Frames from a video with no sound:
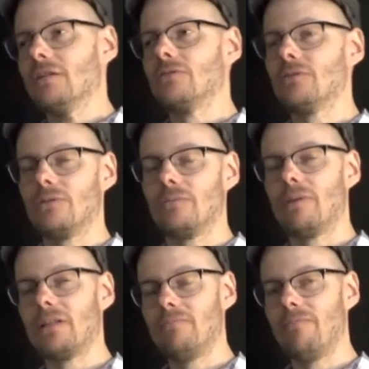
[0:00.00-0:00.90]
So,
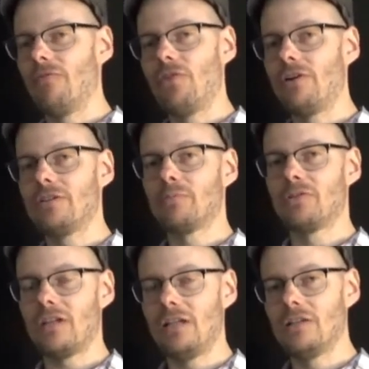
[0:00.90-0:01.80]
but very
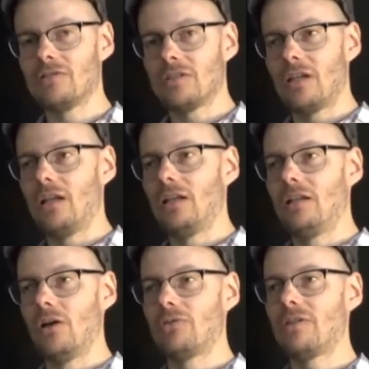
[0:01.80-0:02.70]
spontaneous and
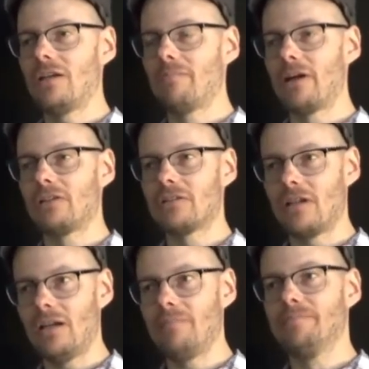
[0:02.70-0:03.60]
don't take much
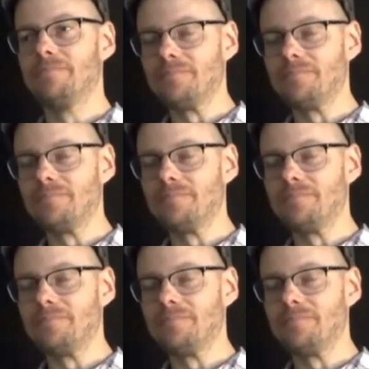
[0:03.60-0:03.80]
time,